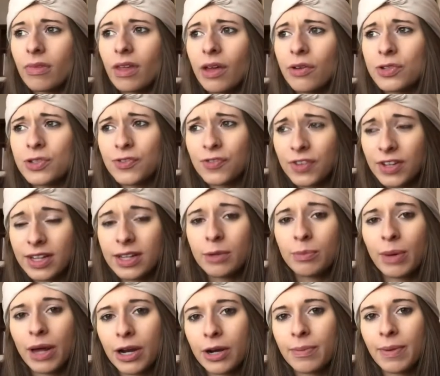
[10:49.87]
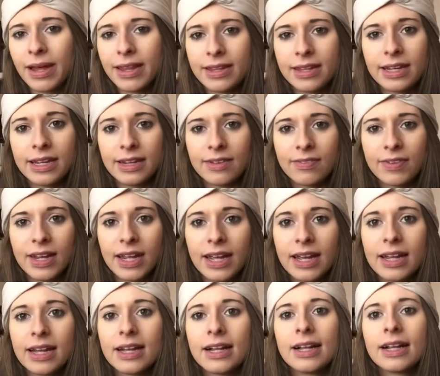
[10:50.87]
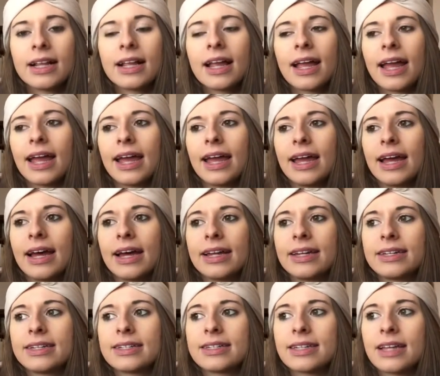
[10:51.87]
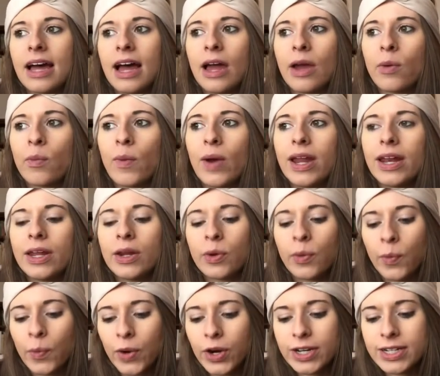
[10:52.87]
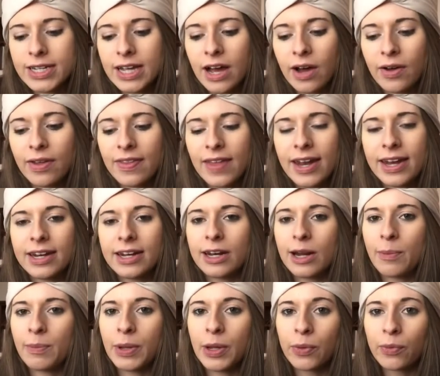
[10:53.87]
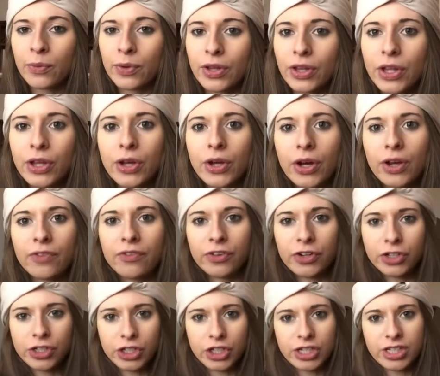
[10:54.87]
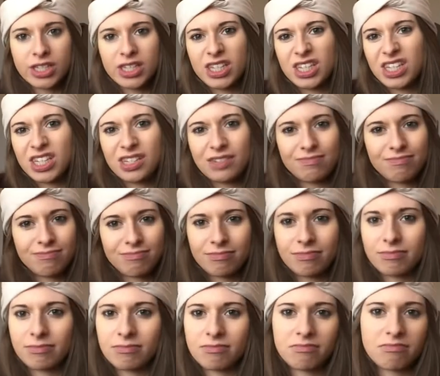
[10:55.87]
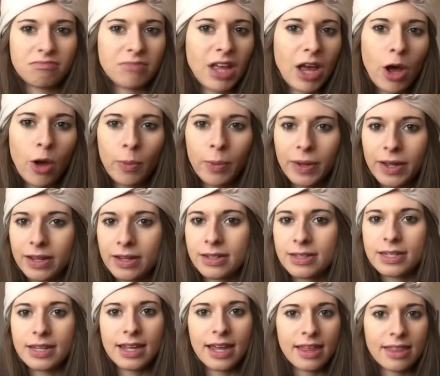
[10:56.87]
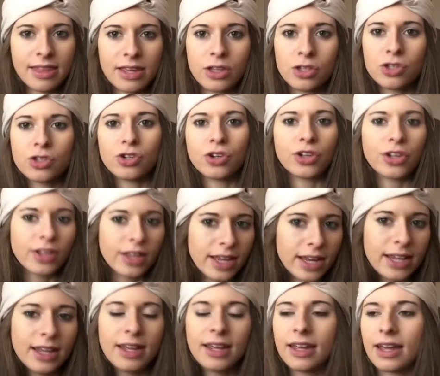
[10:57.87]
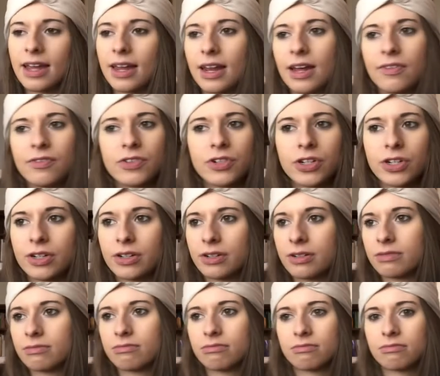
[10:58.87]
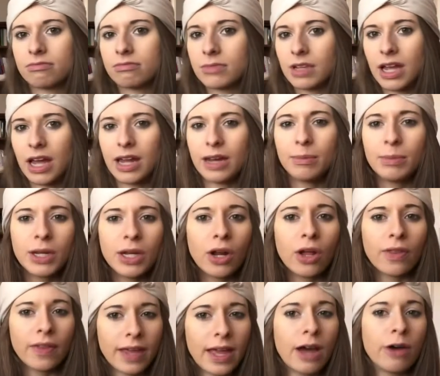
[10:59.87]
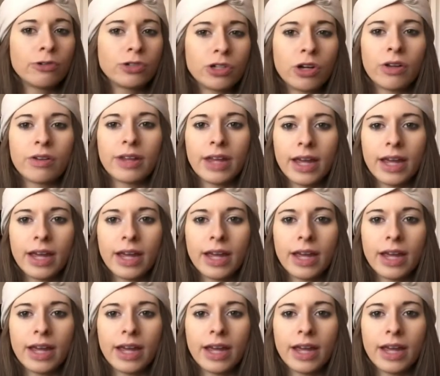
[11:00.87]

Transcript: was feeling better by the evening, and I went and worked out, and that ended up being really good for just helping to get things circulating again after kind of being on the couch all